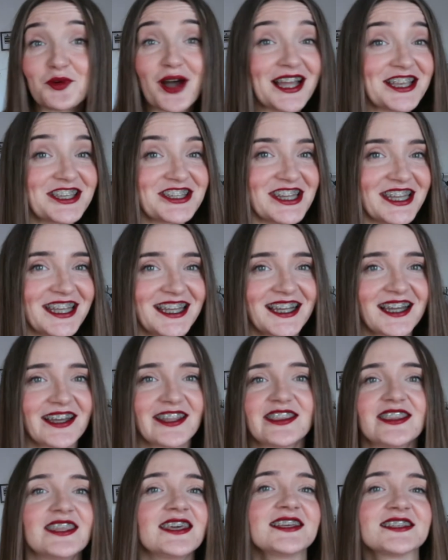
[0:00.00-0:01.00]
watching because
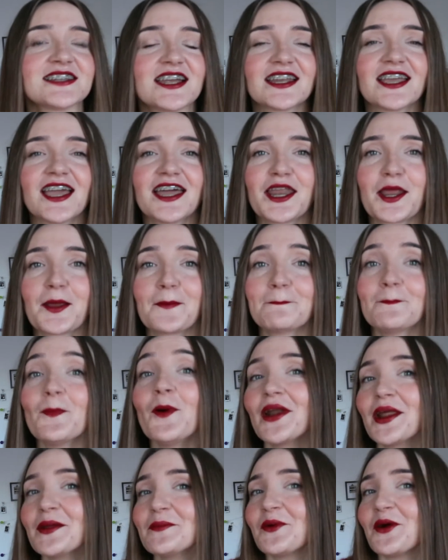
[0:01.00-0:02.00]
things are getting
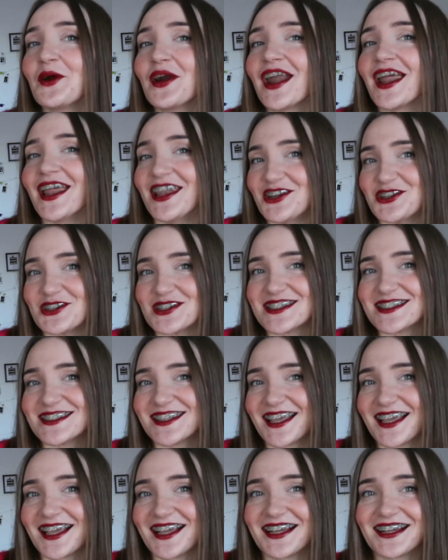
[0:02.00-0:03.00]
more and more
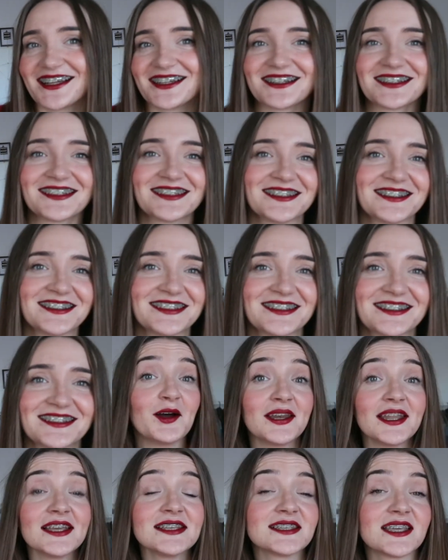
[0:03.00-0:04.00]
interesting.
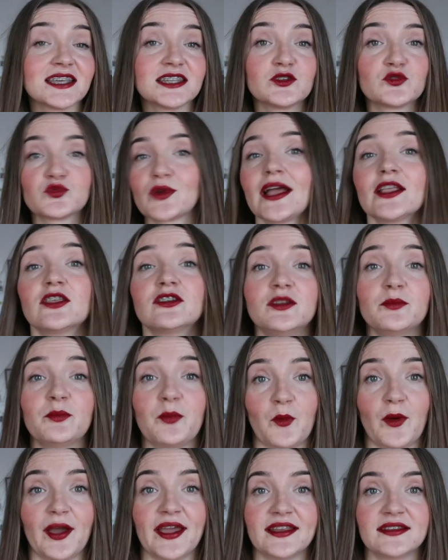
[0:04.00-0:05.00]
Now let's get right to the
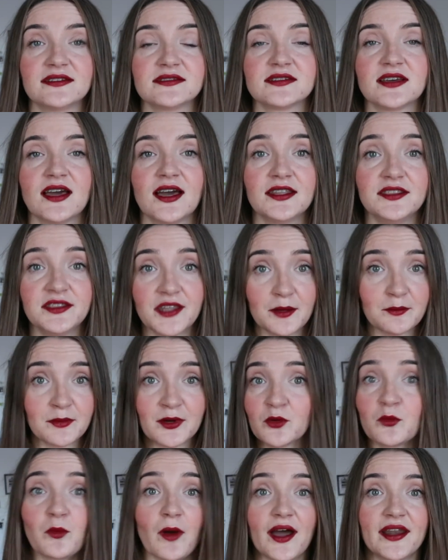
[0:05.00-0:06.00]
point.
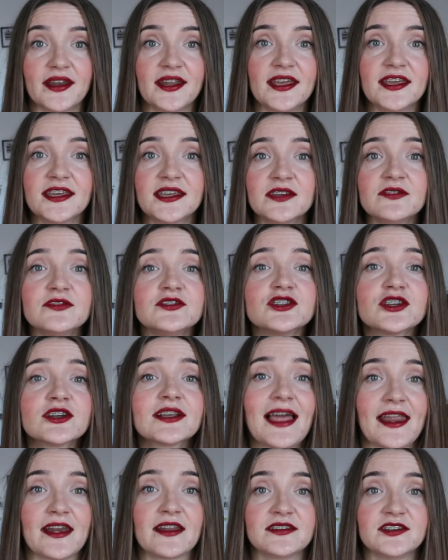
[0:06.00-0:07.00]
Number one, it gives you
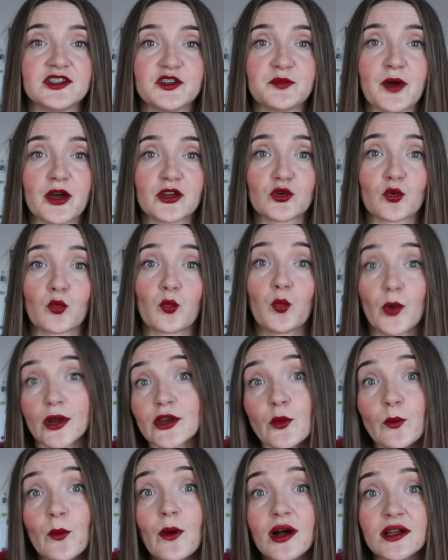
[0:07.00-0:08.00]
clarity about what
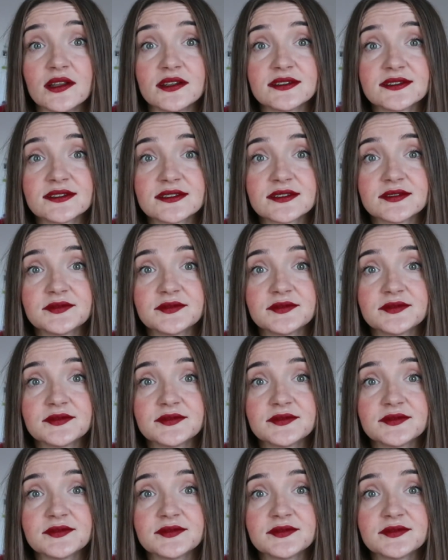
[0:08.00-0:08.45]
you want.